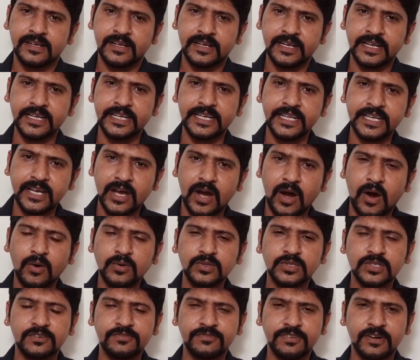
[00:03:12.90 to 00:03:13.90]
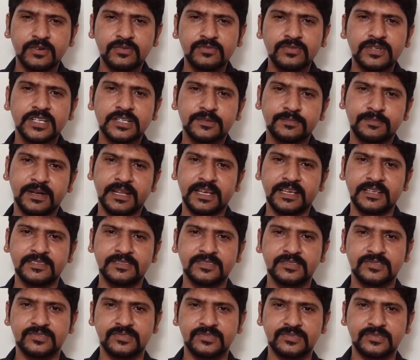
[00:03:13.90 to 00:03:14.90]
hitting out of our
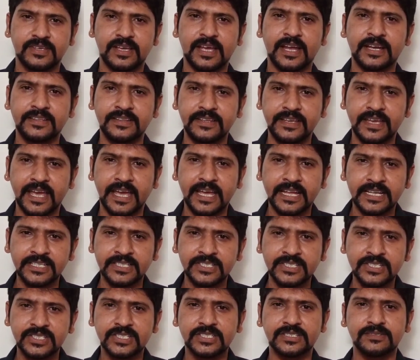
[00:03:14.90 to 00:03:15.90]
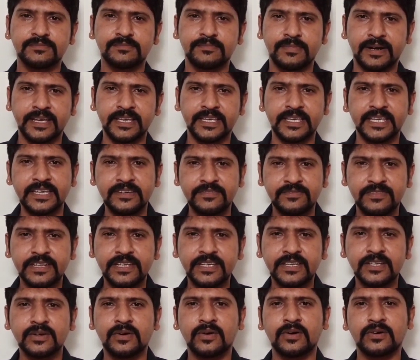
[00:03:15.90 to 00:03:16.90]
workplace at the end by
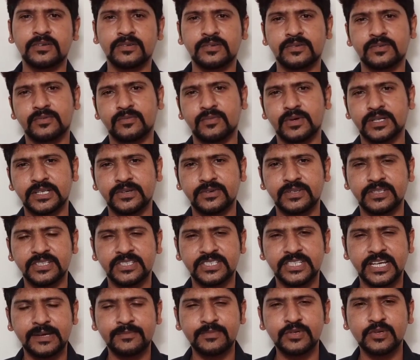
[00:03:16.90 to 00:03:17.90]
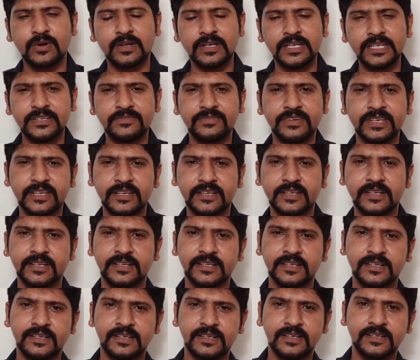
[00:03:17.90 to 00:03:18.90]
evening or whatever the time you are leaving.
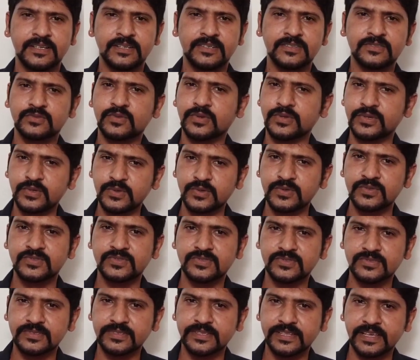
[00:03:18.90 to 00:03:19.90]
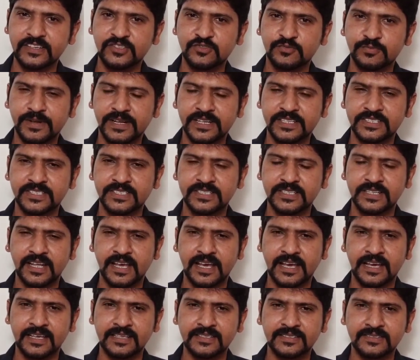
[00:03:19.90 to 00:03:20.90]
So use the expression
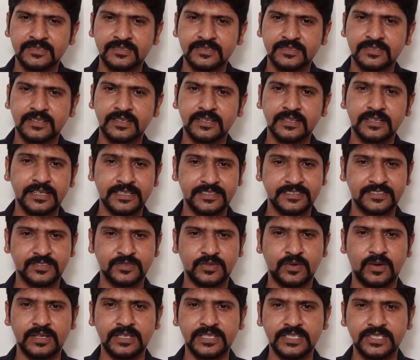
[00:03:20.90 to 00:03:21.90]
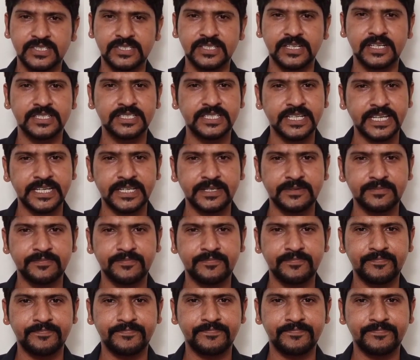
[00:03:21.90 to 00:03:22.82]
as let's call it a day.